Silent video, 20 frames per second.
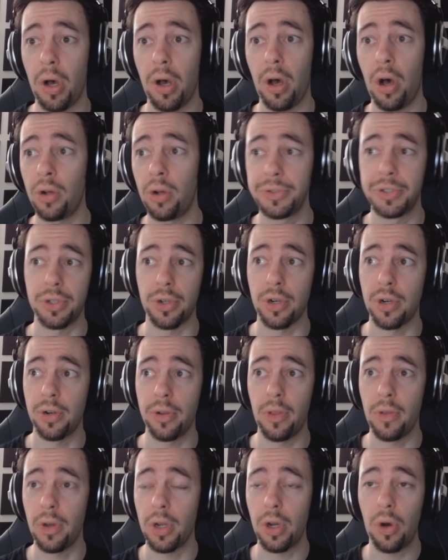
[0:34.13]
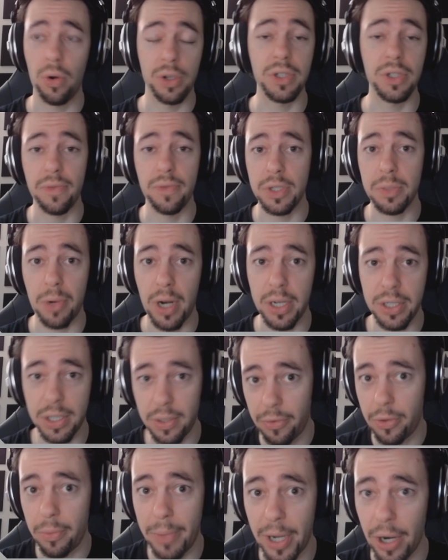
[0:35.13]
alter the course of this project
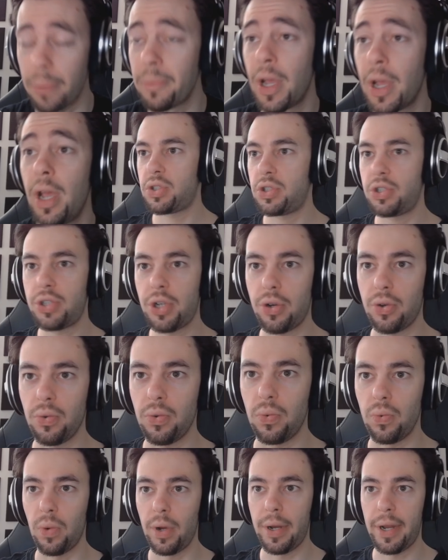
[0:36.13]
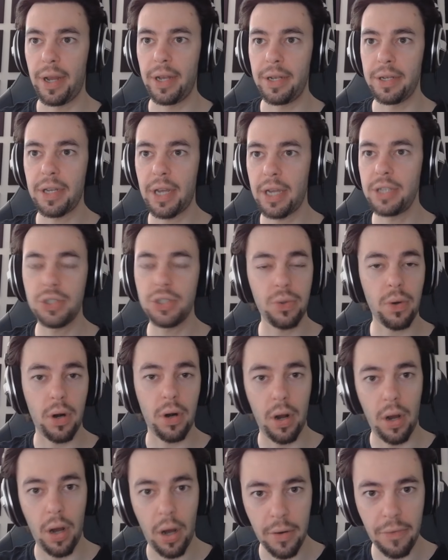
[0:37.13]
for the better. So, in case you
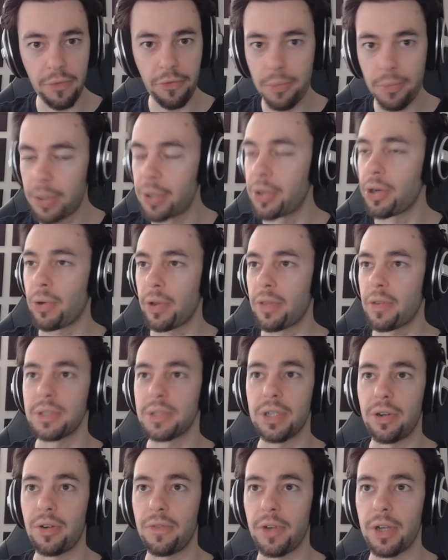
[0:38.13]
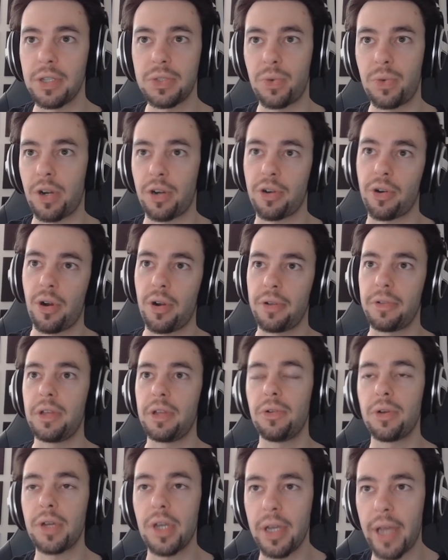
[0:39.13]
are unfamiliar with this interface, we are currently
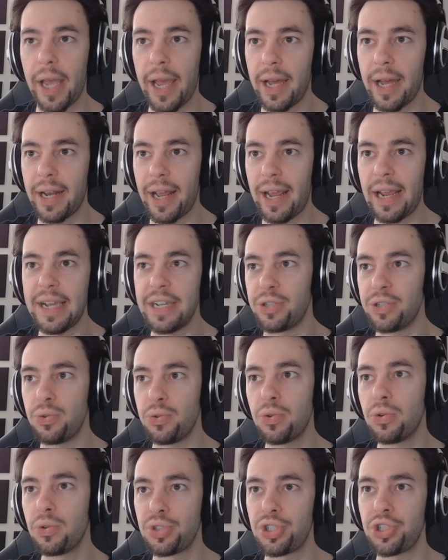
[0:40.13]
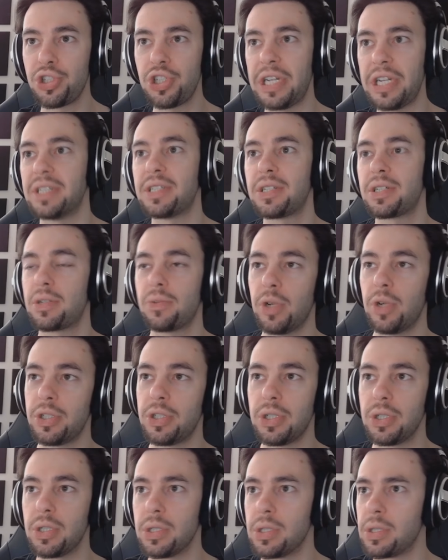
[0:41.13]
looking at a Google Sheet, which
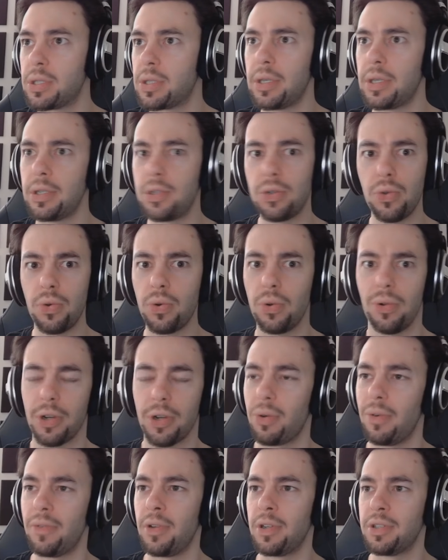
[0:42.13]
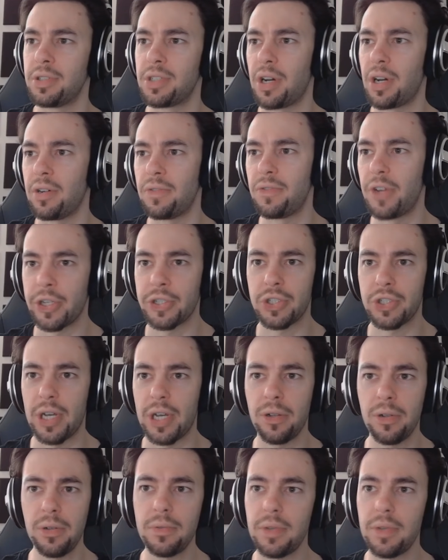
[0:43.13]
is the Google equivalent of Excel,